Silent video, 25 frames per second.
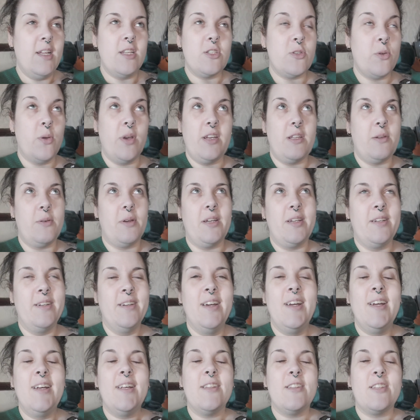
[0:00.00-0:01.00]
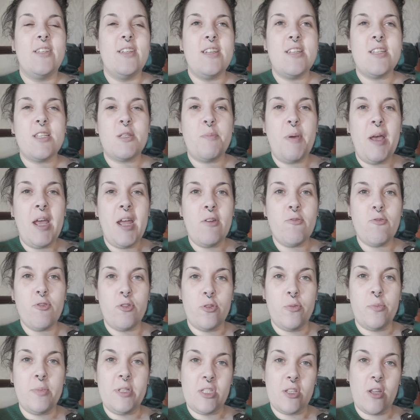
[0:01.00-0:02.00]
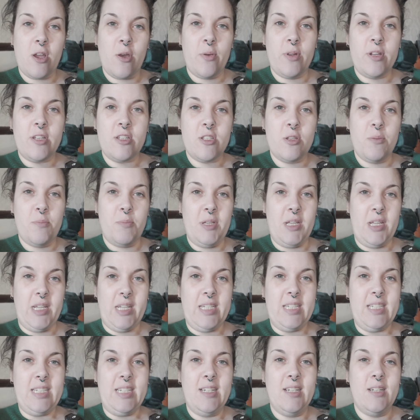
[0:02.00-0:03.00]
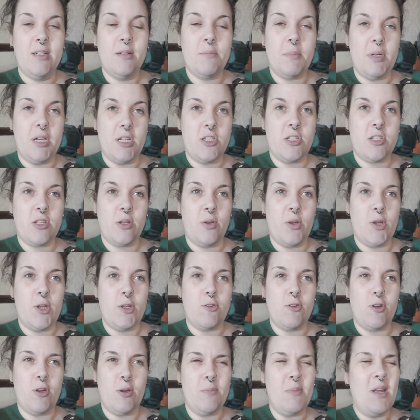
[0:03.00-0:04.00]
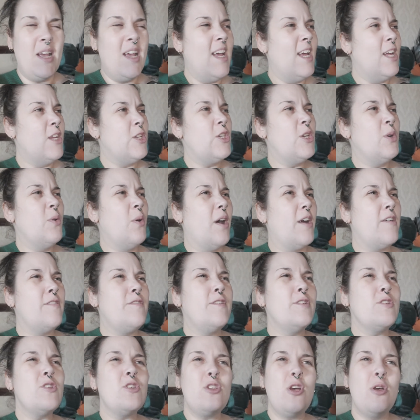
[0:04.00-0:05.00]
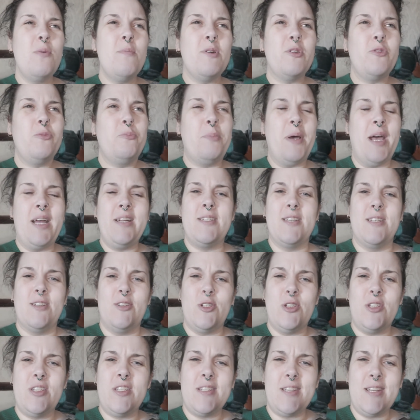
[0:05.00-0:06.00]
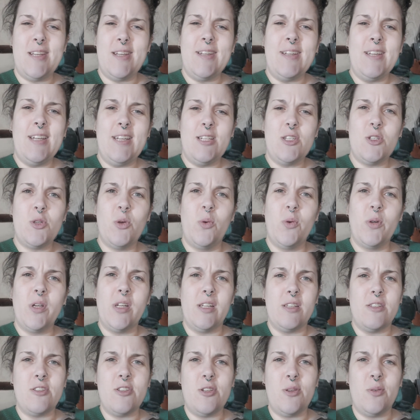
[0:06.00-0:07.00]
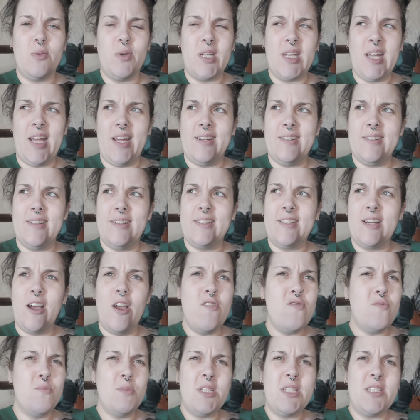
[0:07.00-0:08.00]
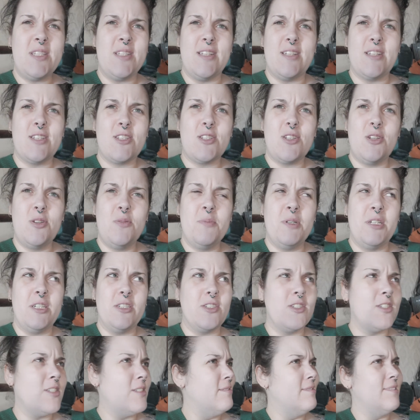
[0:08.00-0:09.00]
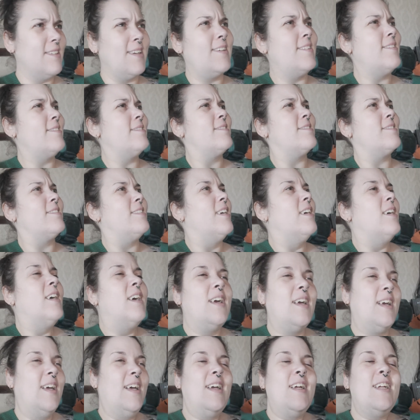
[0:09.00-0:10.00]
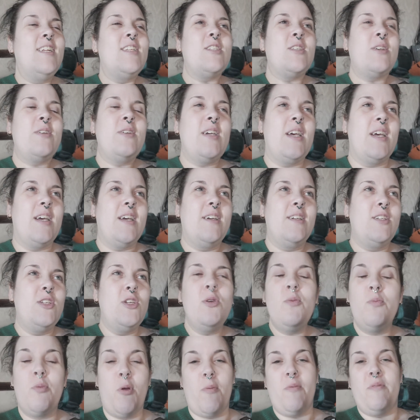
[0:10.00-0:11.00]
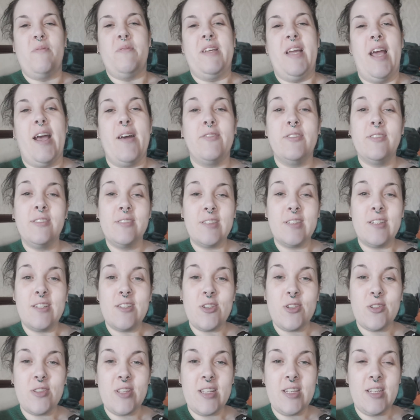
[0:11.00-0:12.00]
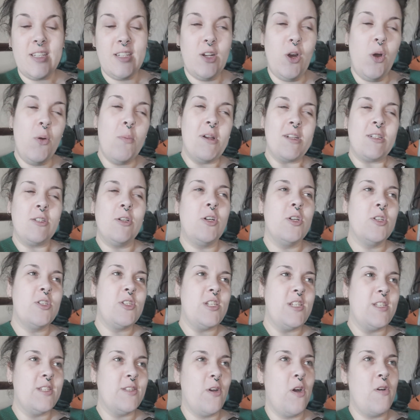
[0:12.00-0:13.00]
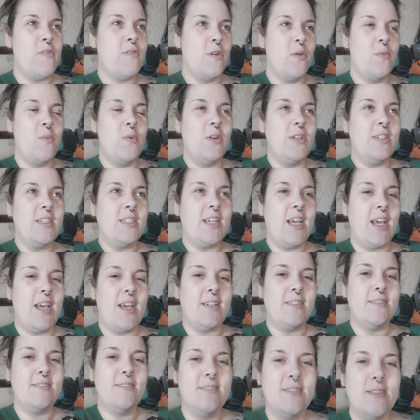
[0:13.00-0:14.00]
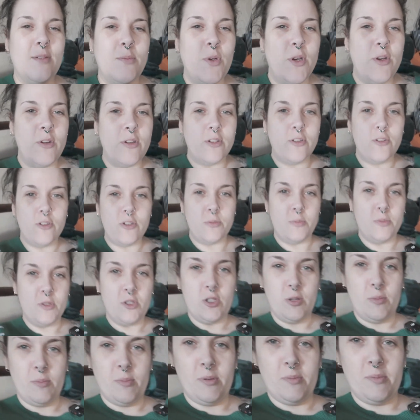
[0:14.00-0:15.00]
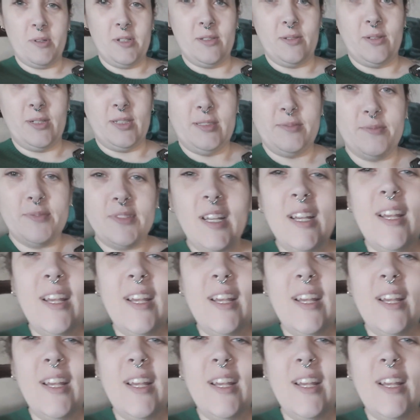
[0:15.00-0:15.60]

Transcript: So anyway, the spare room is going to be my sewing room. Do you know what? It feels so much better just sitting here talking to you again. Like, I've missed this so much. Like, so yeah, you probably haven't, because you're thinking, oh my god, she's off on one again. I'm wearing a Christmas jumper, by the way.